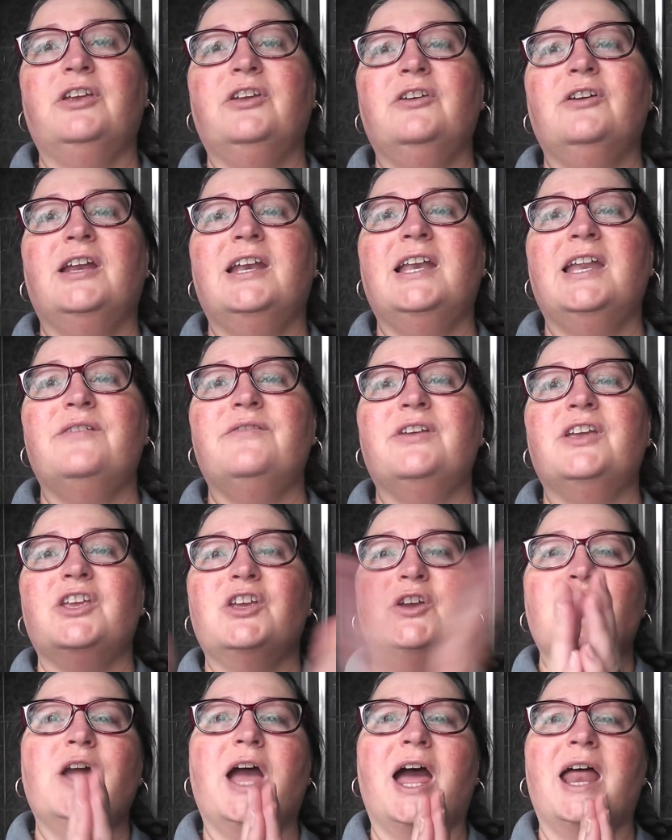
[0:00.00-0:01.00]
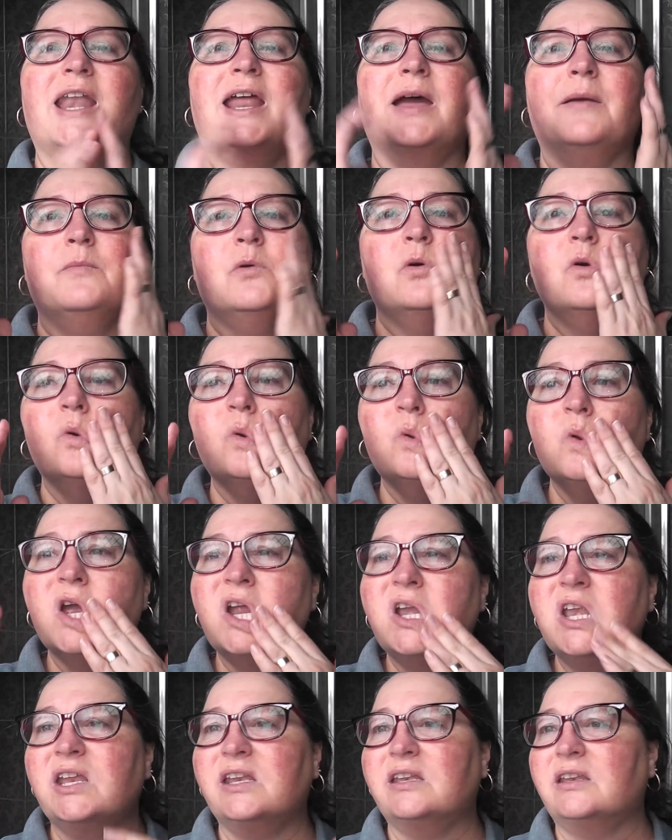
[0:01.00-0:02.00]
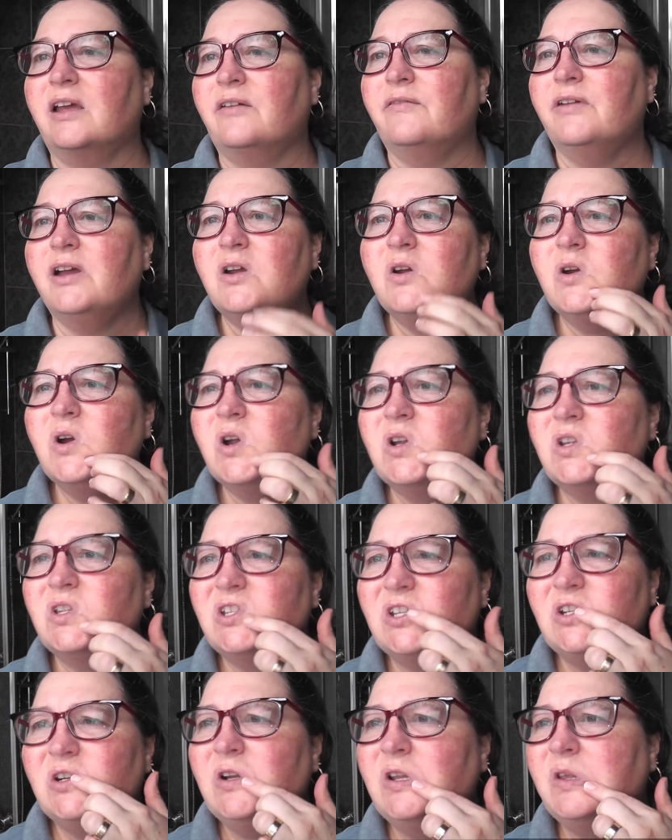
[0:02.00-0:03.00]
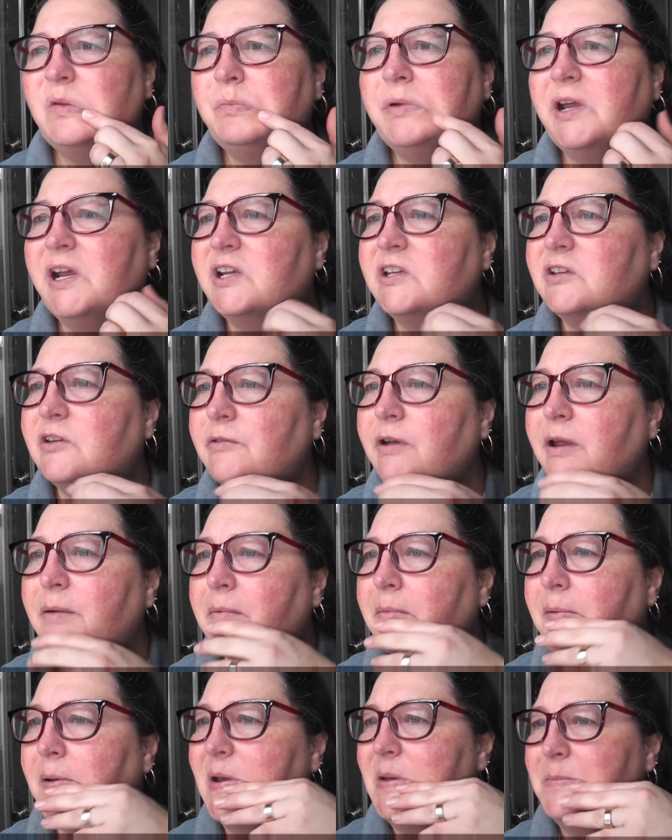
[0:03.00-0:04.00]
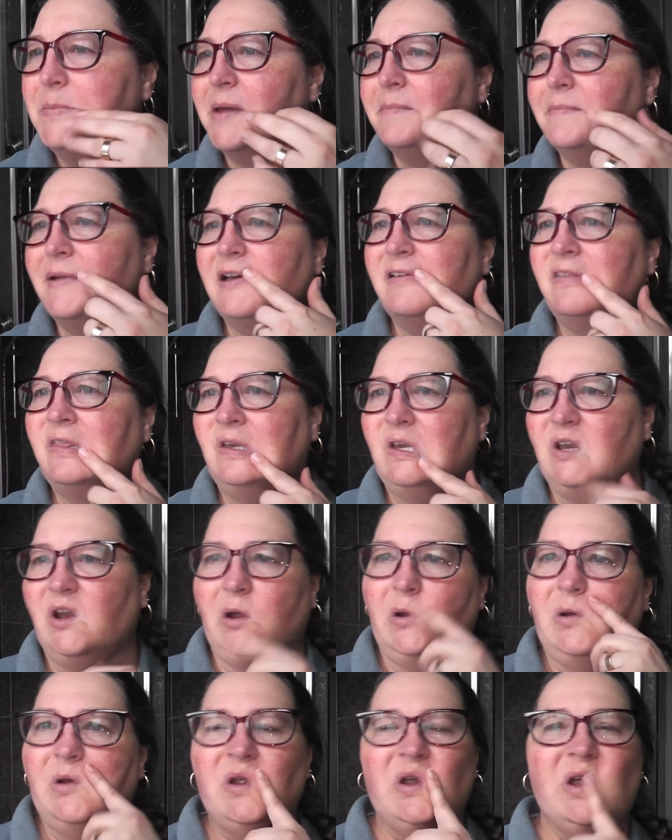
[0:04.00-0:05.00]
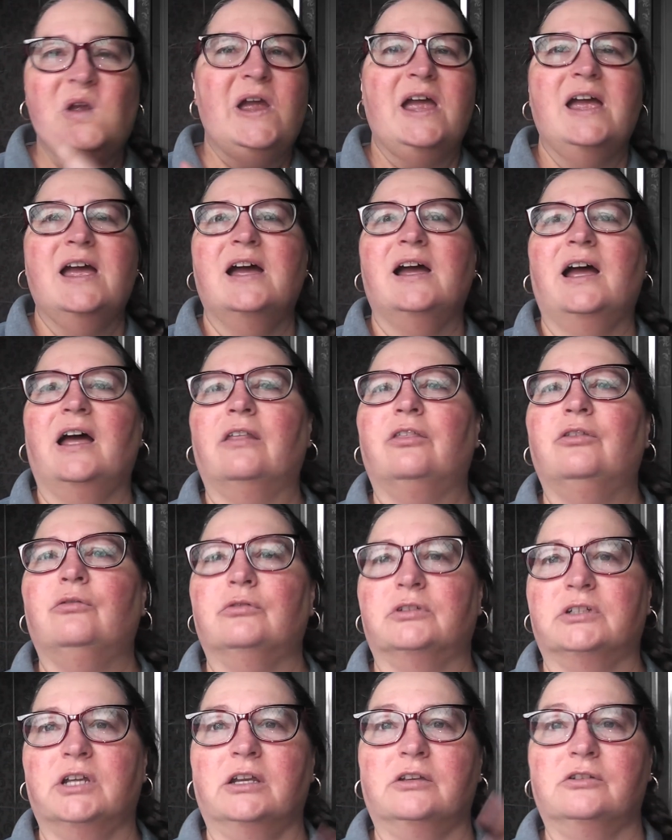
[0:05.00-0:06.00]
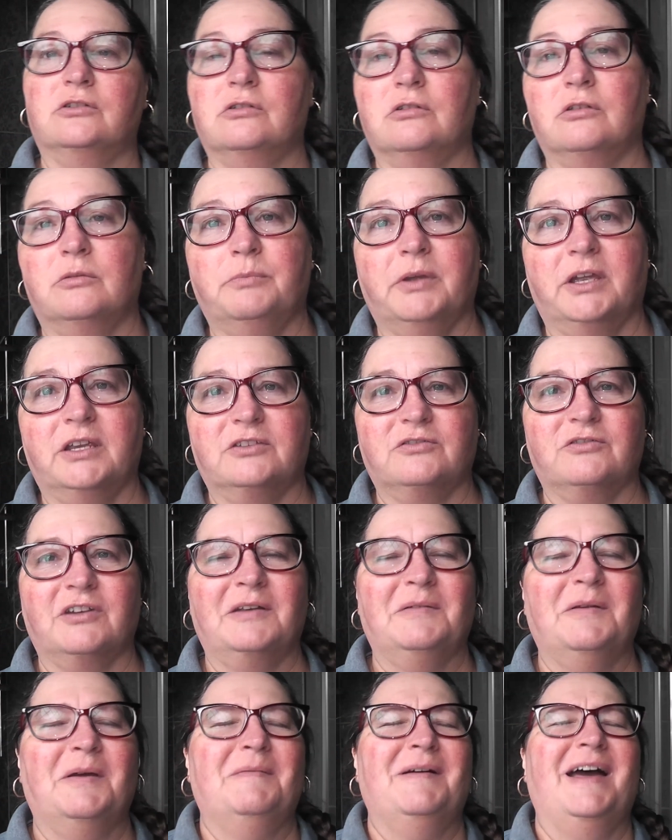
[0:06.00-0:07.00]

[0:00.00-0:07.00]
you and leaving you, and I'm already, have I got toothpaste around my mouth? No, I thought I had toothpaste around.